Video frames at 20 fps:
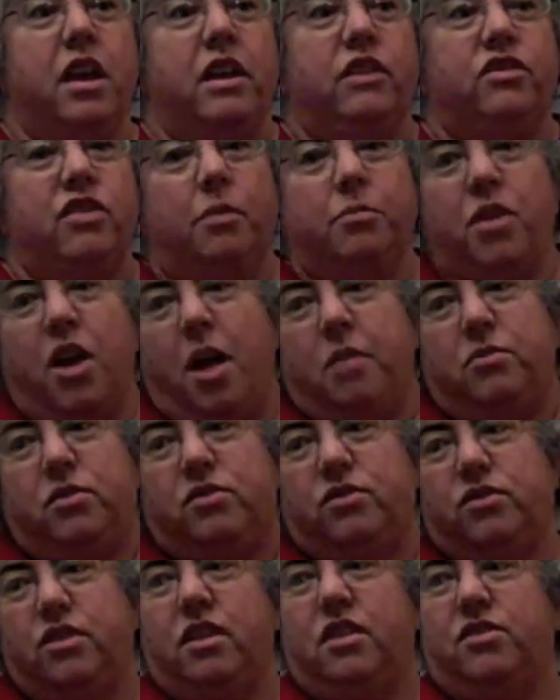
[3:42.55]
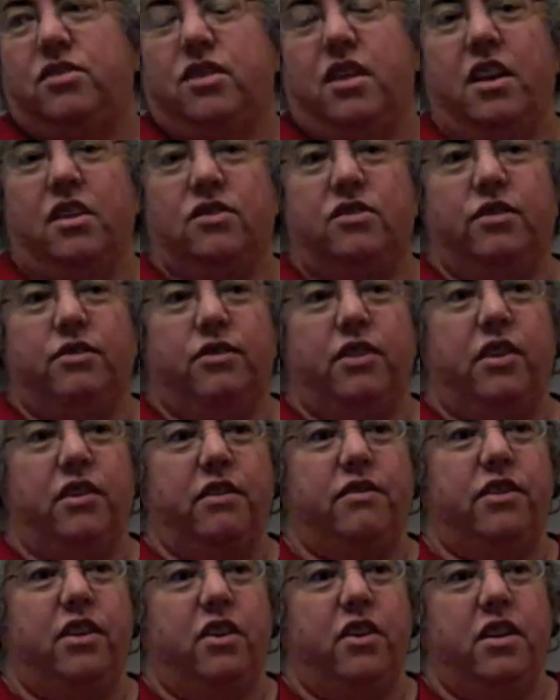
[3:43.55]
Sometimes these things are very,
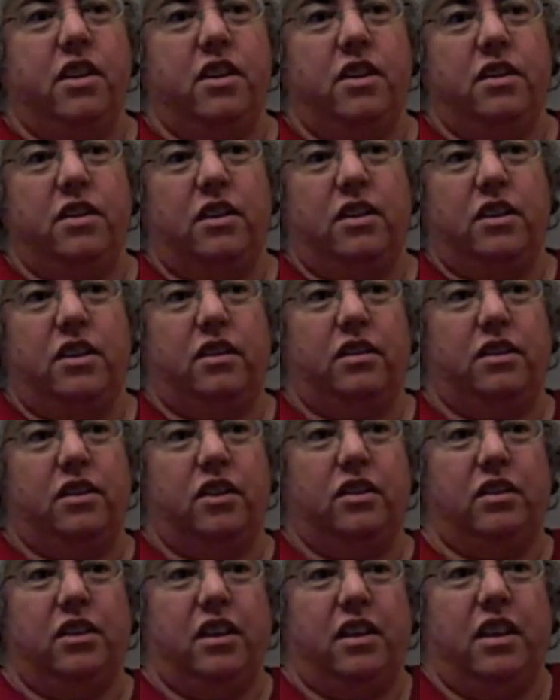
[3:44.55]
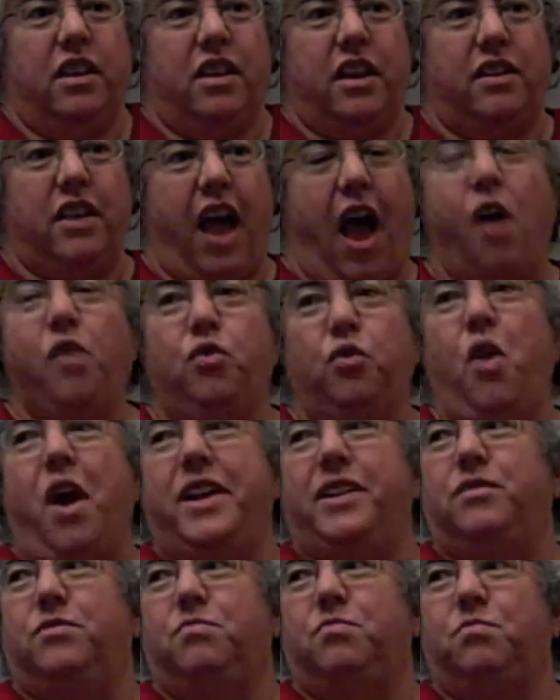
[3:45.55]
very uh,
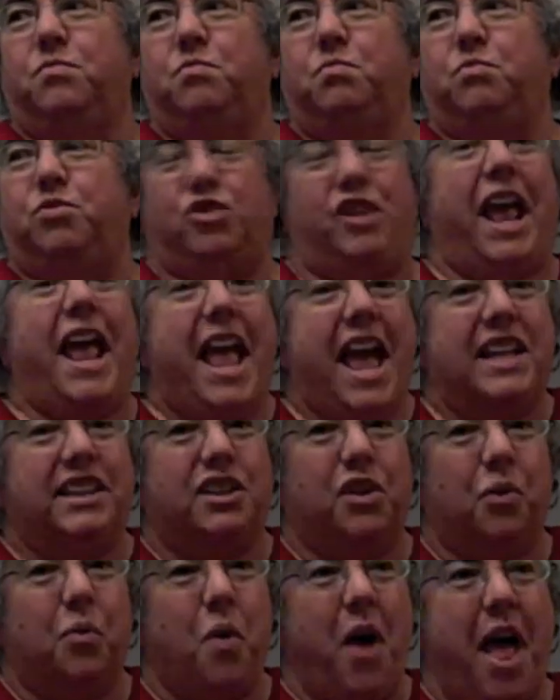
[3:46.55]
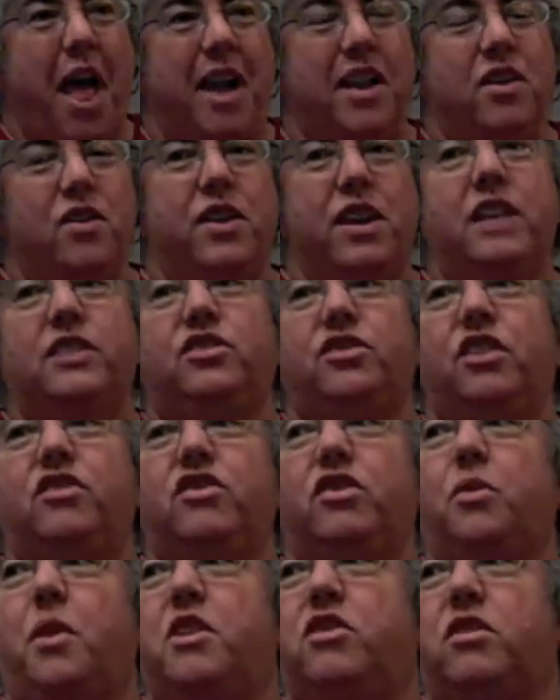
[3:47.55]
right sad in a way. You get a
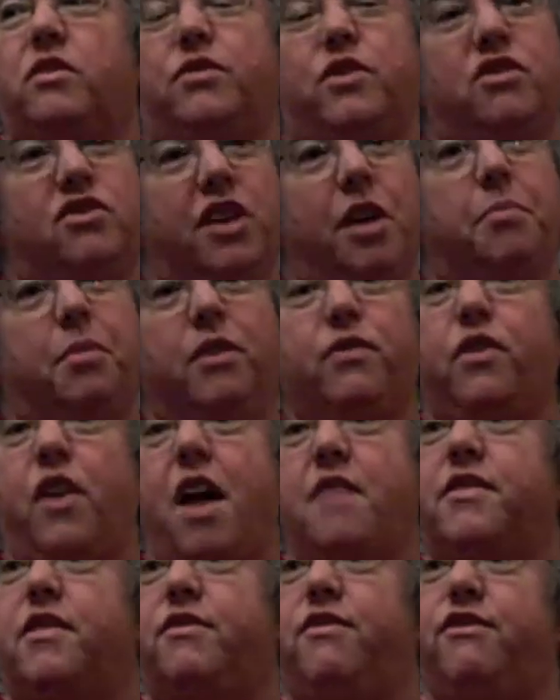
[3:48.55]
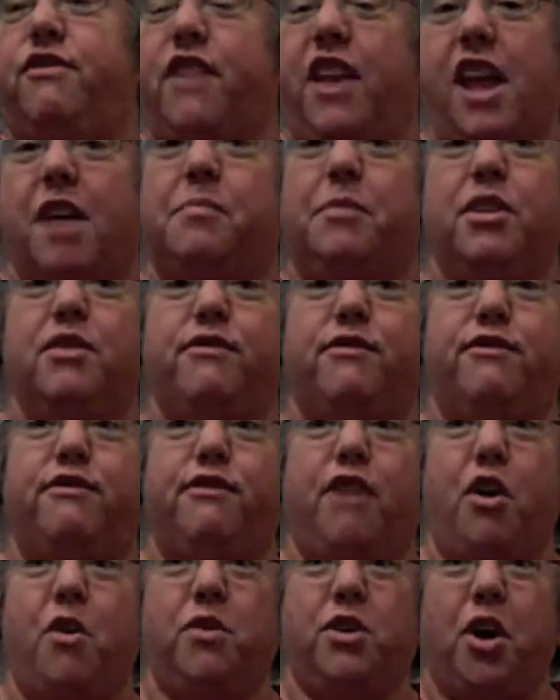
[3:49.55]
situation, for example, if you have a family
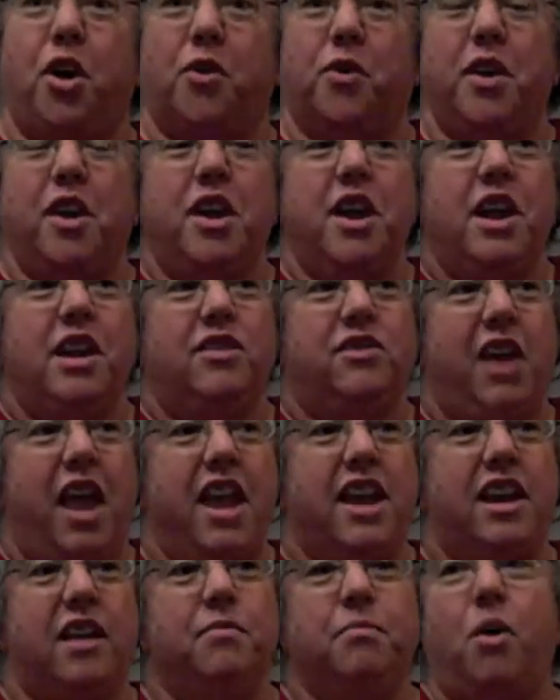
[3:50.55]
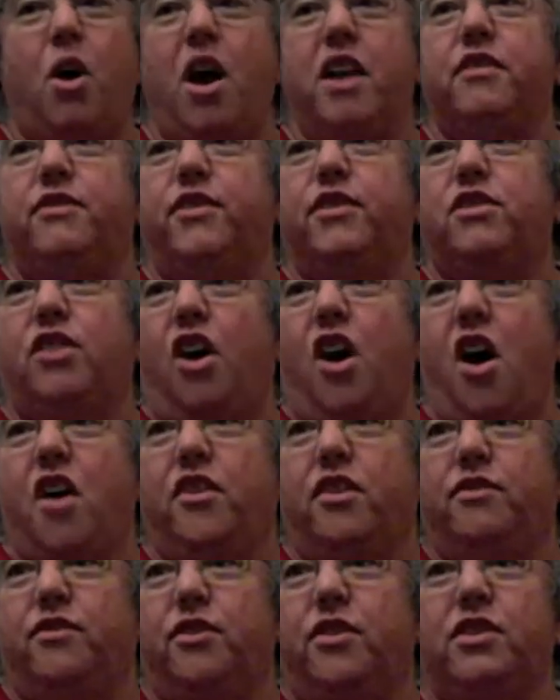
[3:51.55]
photo taken by a
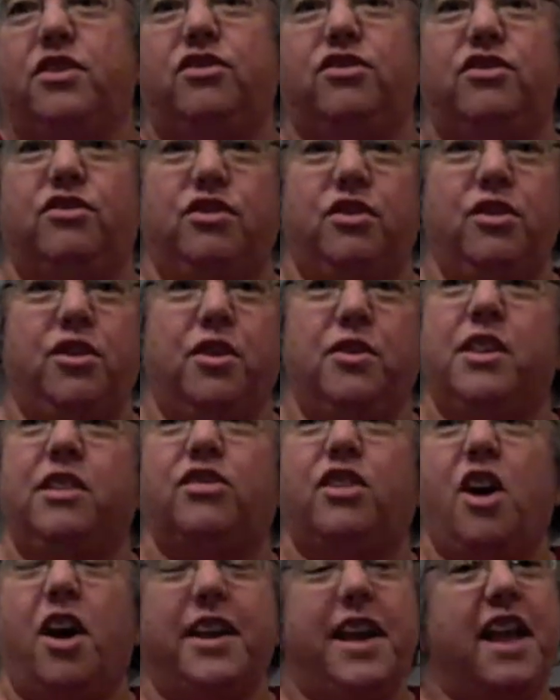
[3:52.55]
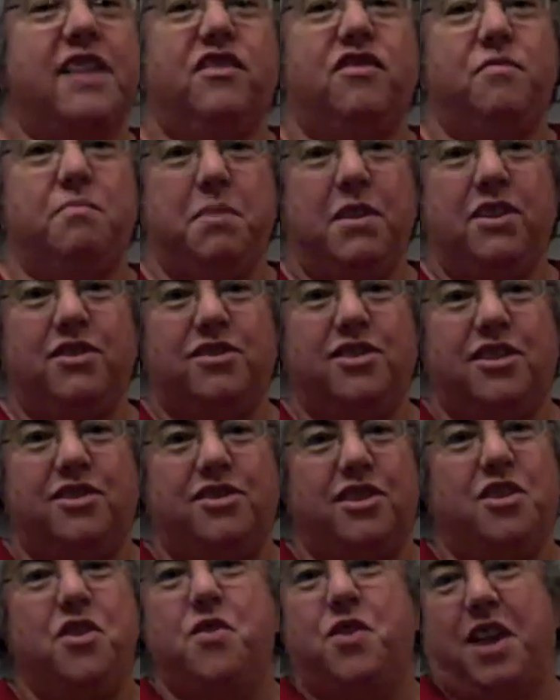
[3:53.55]
photographer at a studio that's gone out of
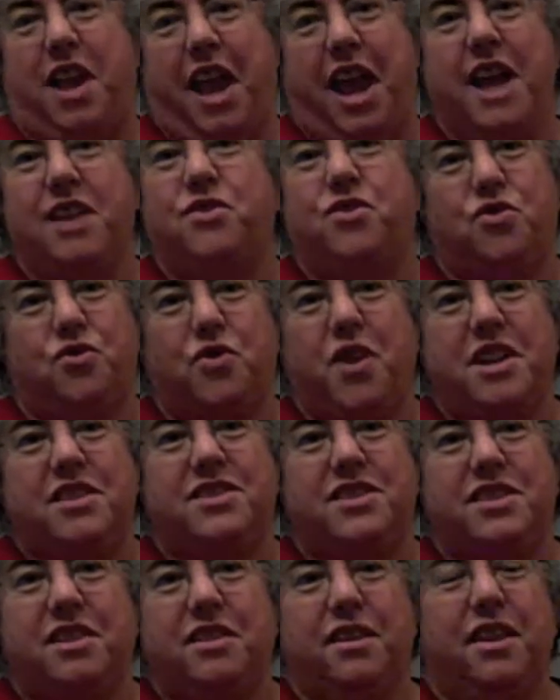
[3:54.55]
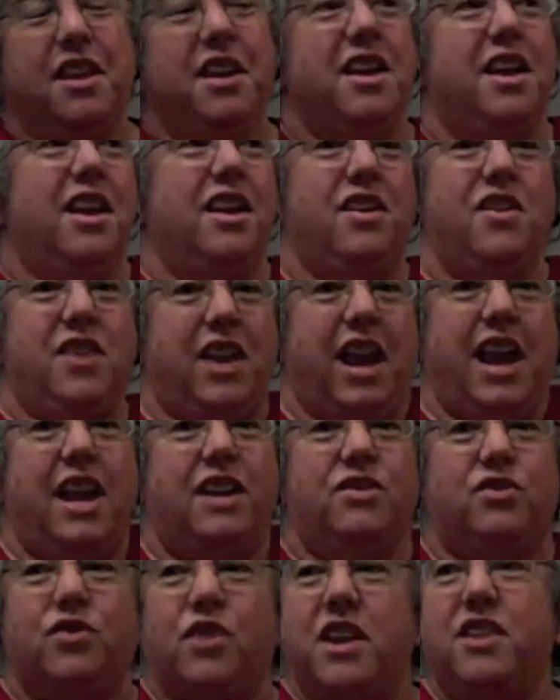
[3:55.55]
business and you can't trace the you
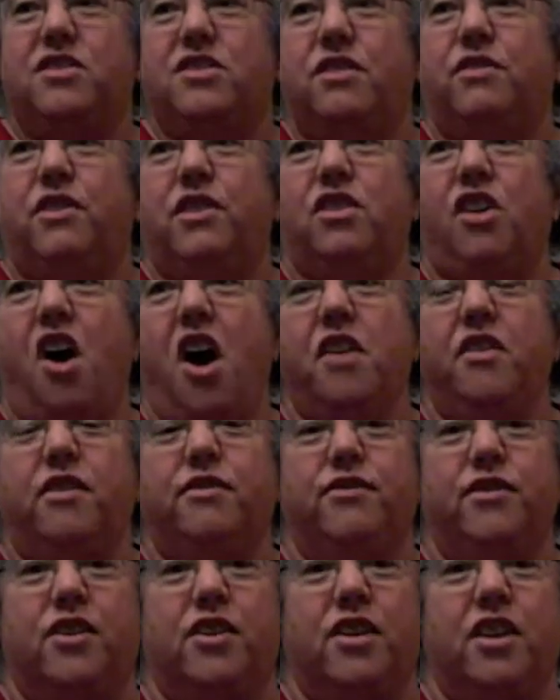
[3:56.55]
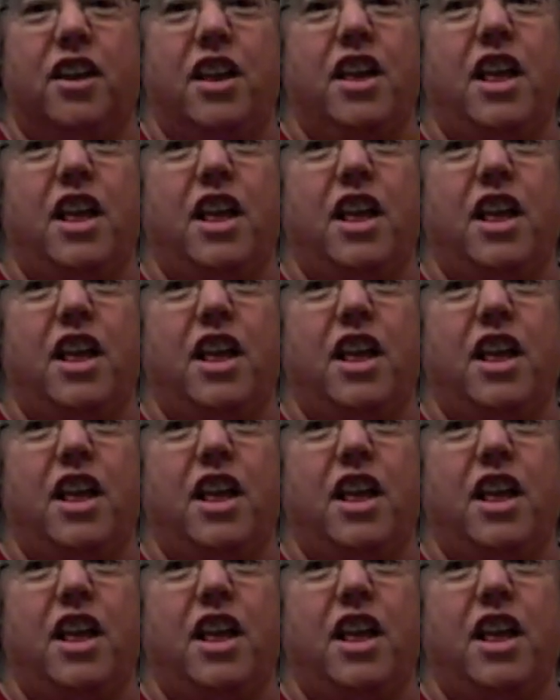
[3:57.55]
can't trace the photographer.